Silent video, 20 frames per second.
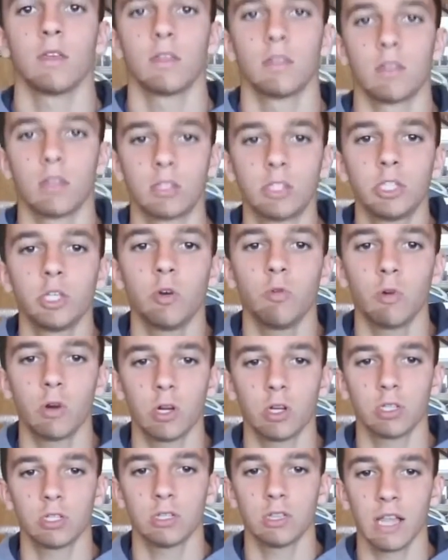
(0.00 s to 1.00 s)
The
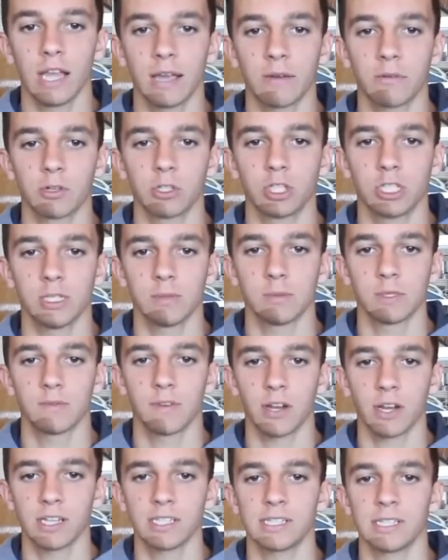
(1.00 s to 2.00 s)
two-word language seems
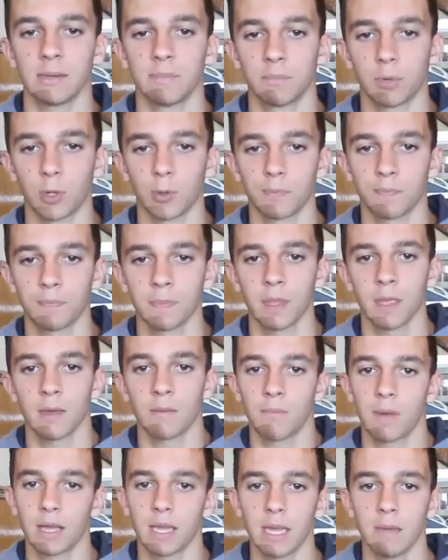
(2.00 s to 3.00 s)
very simple,
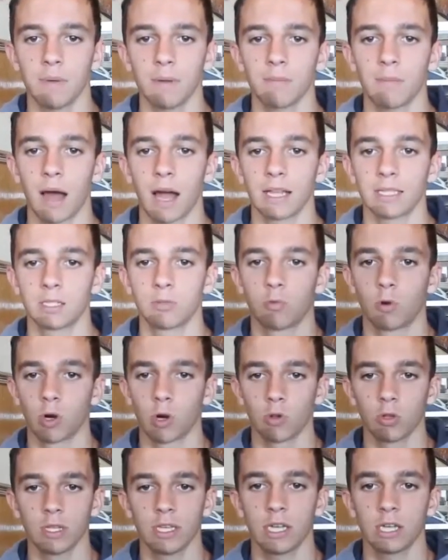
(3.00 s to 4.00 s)
but keep in mind we're
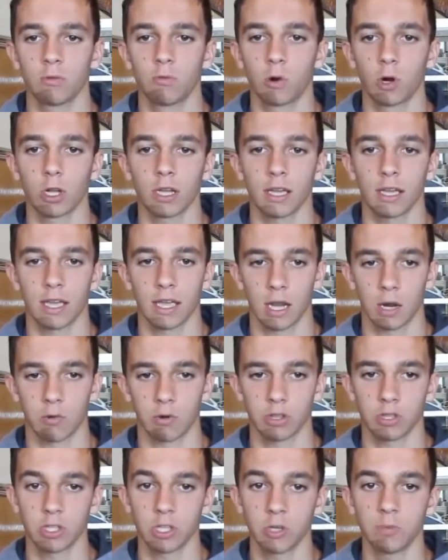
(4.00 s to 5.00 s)
only working here
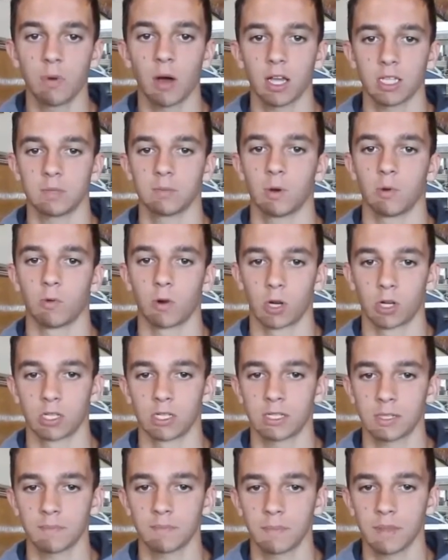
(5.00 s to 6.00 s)
with 2 possible words.